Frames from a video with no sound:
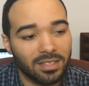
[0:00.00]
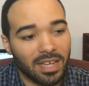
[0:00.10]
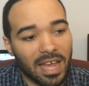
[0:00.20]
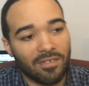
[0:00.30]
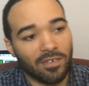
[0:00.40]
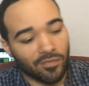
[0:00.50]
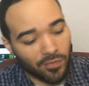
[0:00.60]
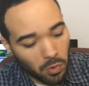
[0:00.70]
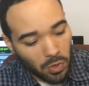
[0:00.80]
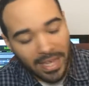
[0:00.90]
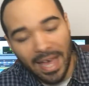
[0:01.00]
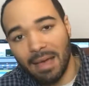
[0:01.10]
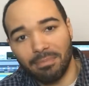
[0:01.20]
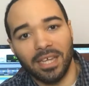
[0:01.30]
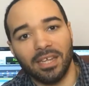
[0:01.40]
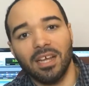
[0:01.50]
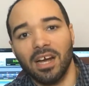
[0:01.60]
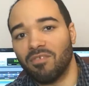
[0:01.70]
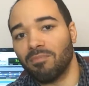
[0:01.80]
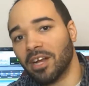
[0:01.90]
to have a full cabinet
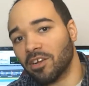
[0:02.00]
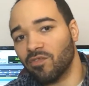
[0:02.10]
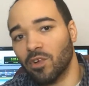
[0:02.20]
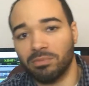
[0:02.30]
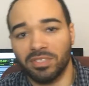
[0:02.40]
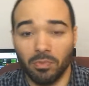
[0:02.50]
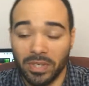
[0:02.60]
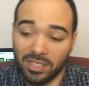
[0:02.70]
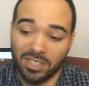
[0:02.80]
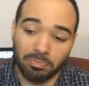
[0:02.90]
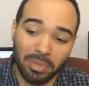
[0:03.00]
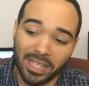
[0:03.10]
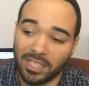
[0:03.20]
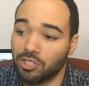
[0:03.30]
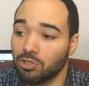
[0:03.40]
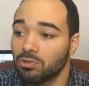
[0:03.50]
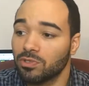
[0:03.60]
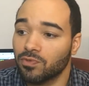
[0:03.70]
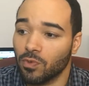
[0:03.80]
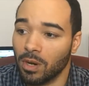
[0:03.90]
of microphones that we can just pick and choose
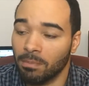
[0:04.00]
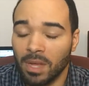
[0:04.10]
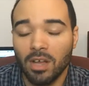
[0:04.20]
from